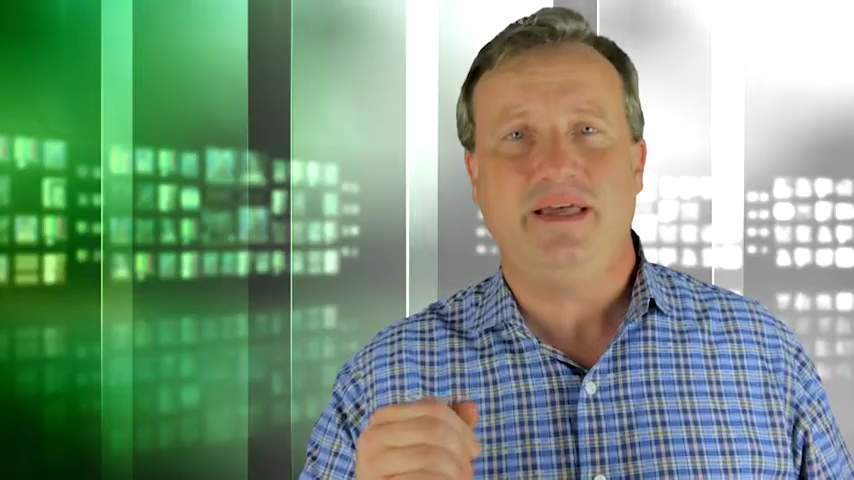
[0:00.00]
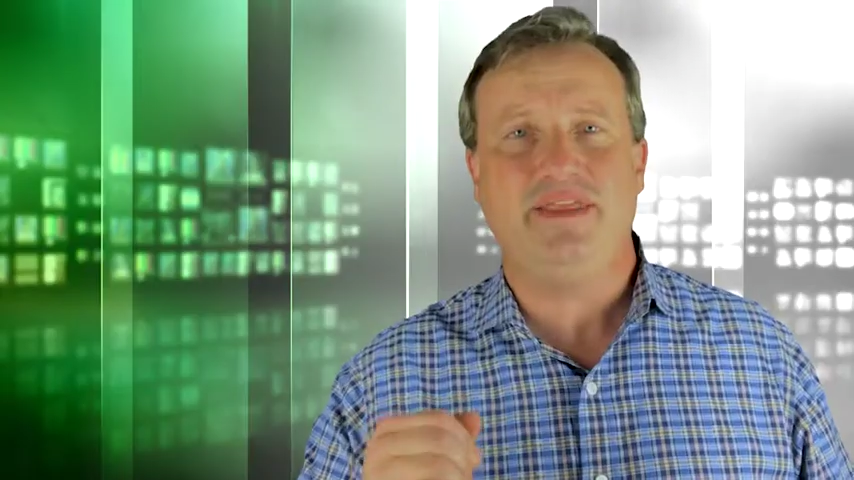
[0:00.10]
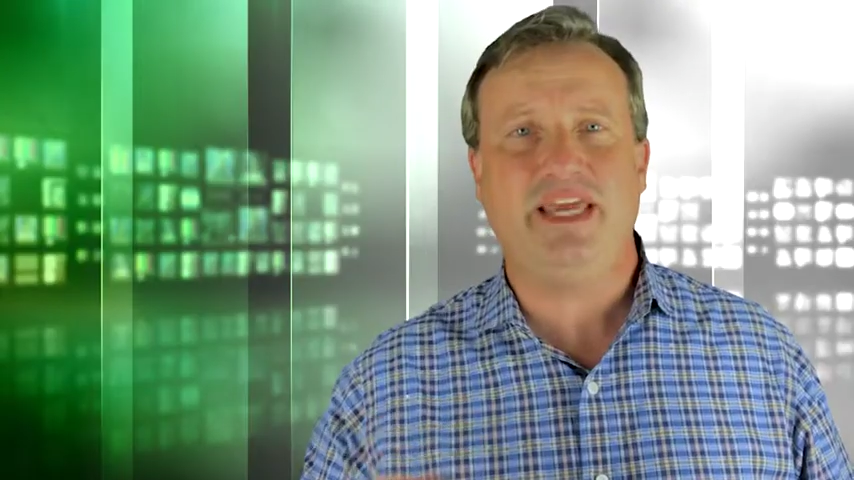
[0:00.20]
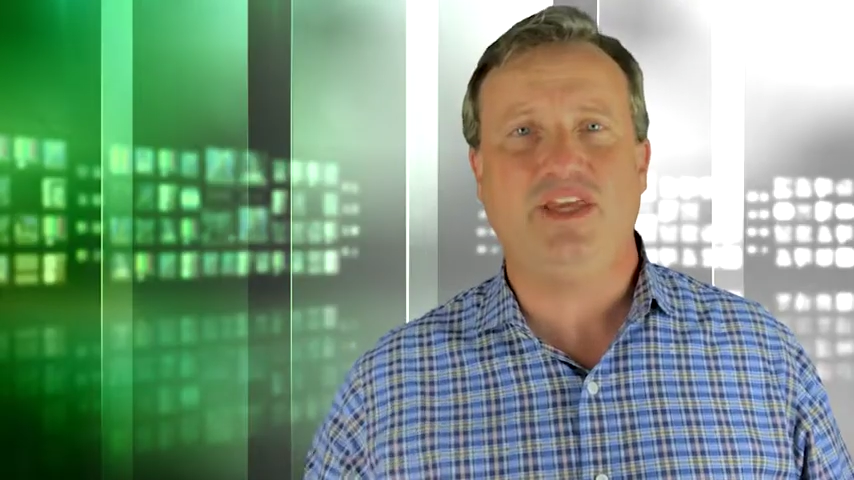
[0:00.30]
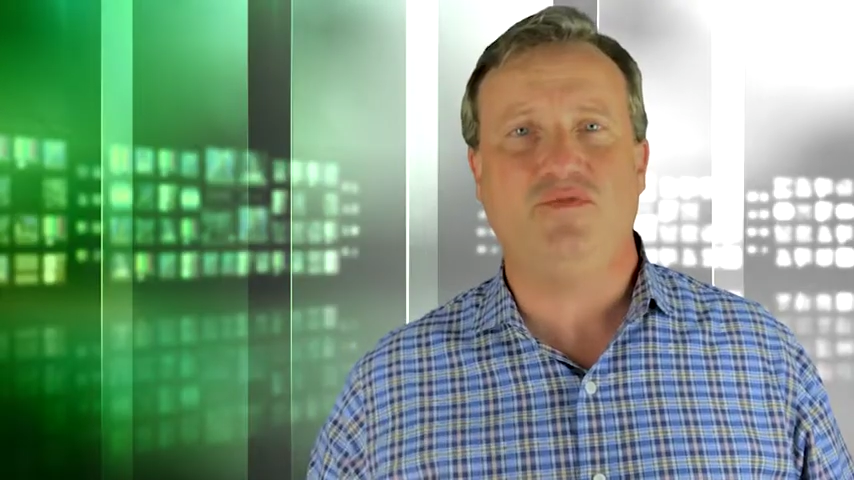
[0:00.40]

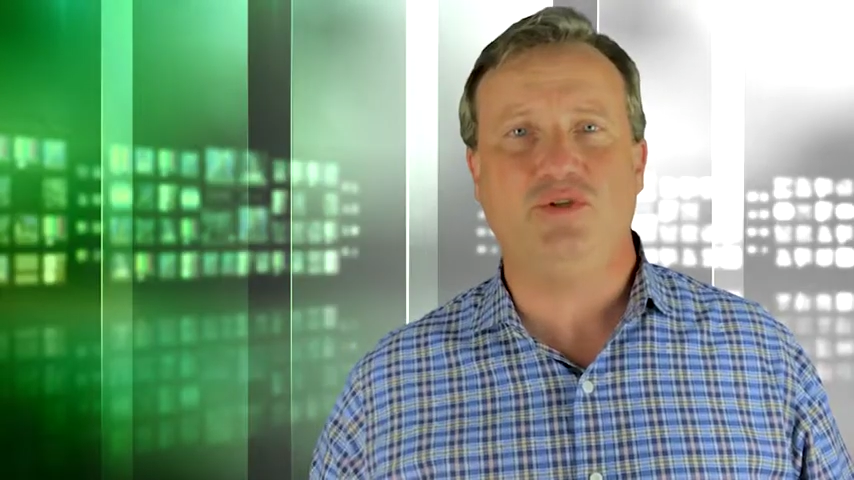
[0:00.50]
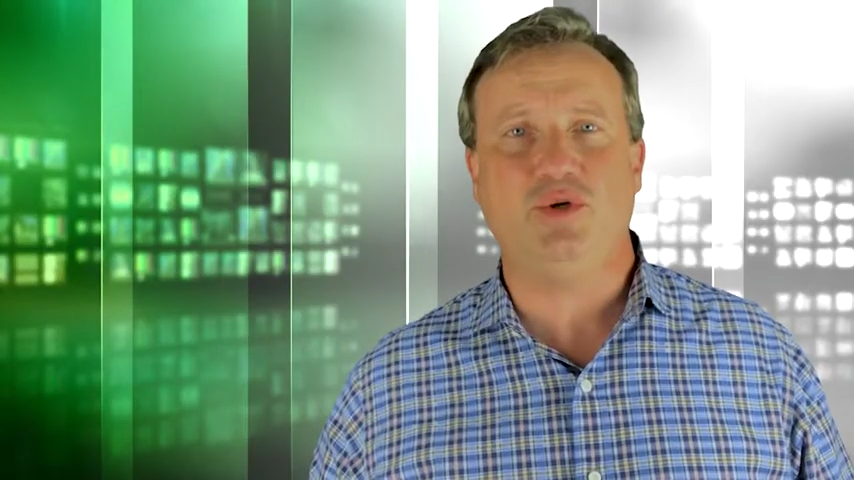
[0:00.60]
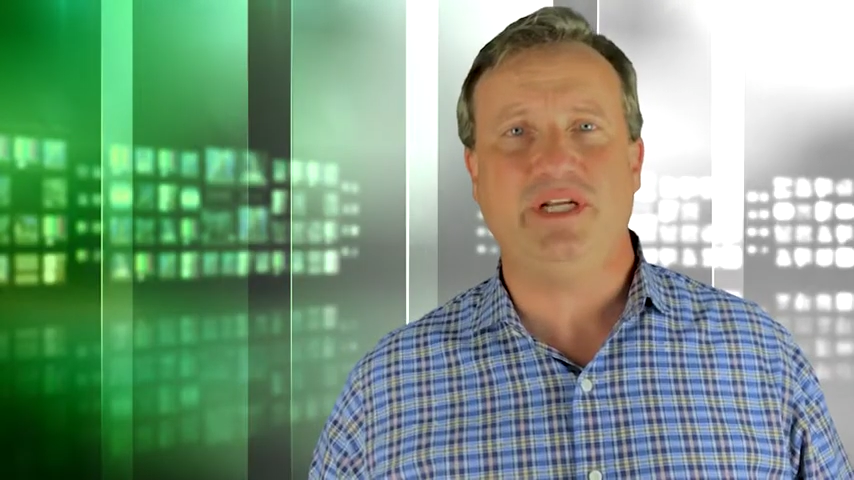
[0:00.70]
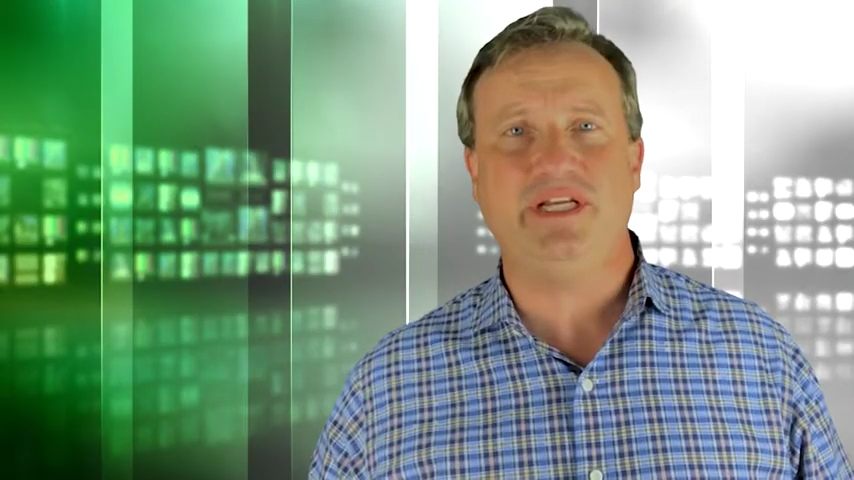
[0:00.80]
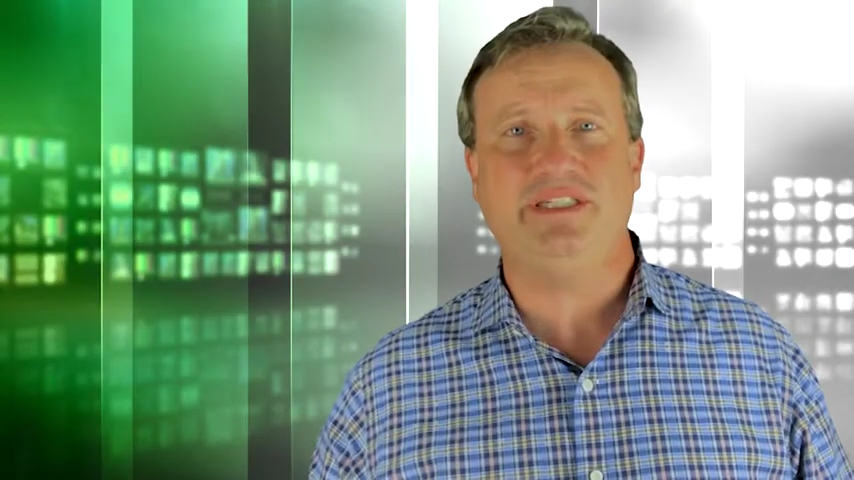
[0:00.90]
Thank you for
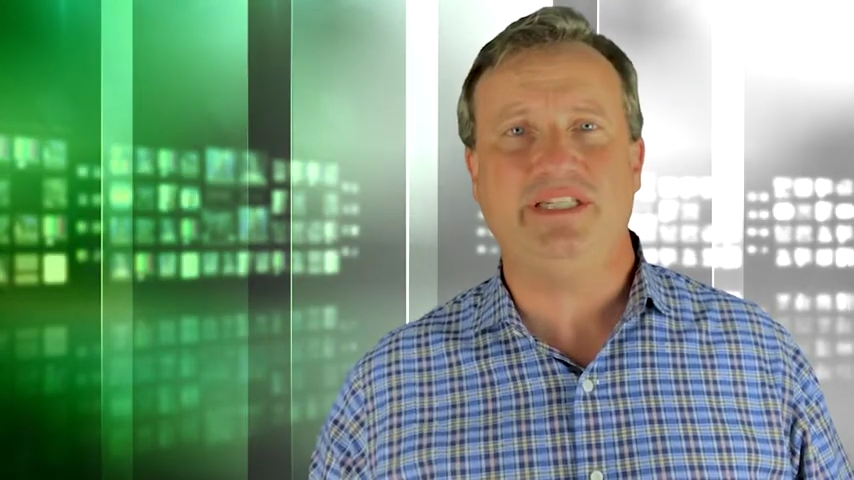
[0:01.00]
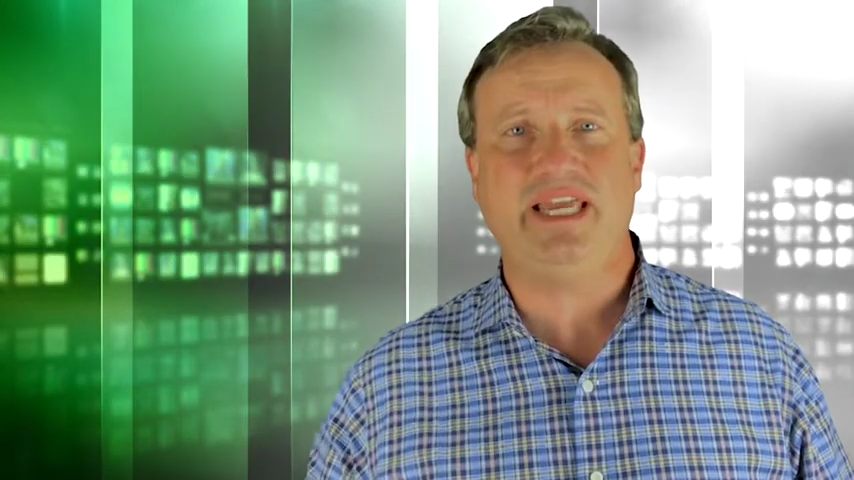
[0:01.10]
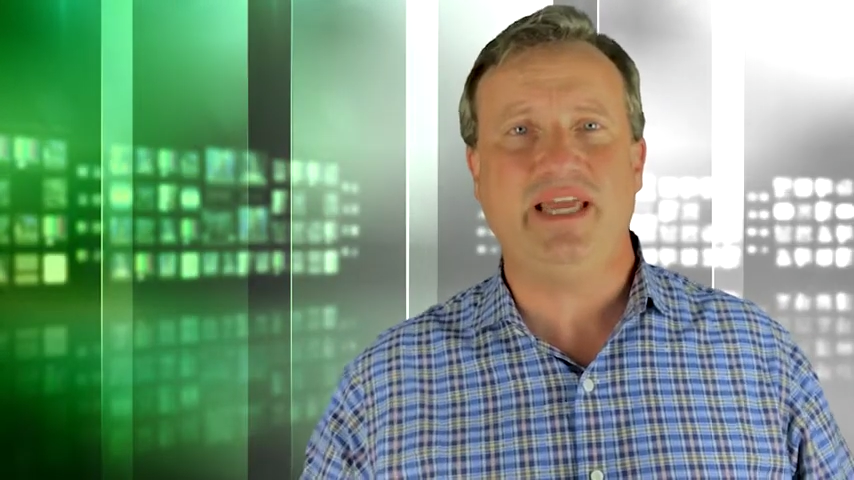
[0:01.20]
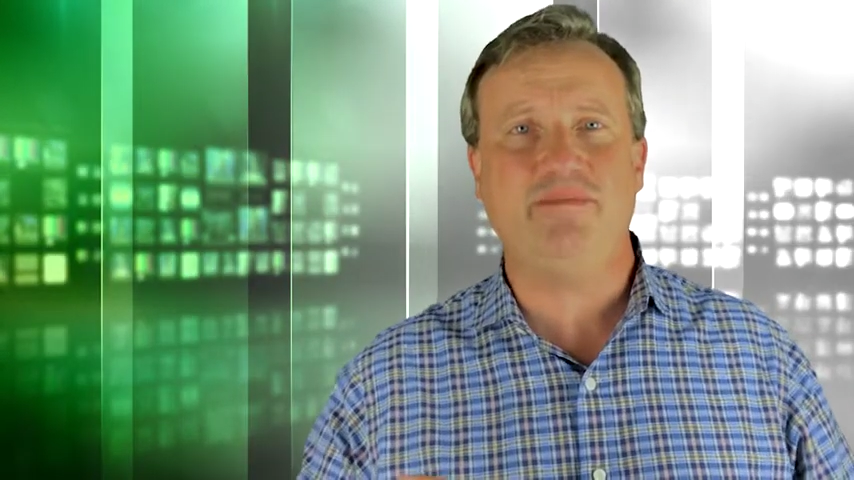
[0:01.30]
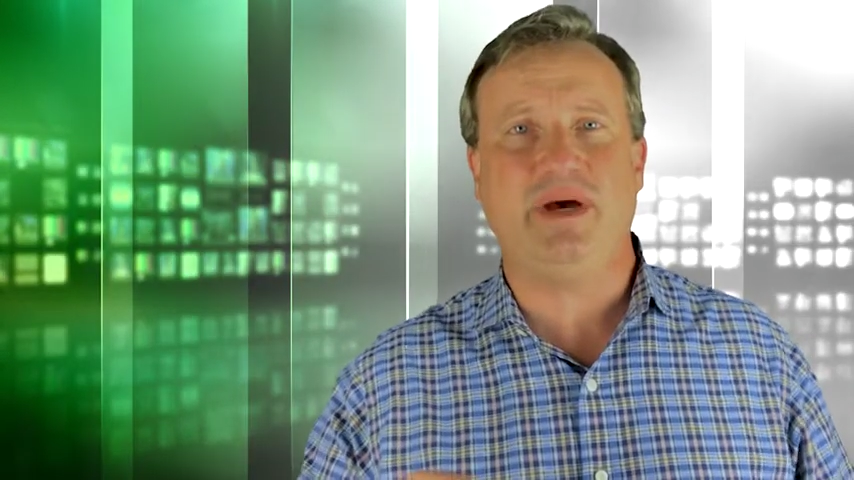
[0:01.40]
joining us again.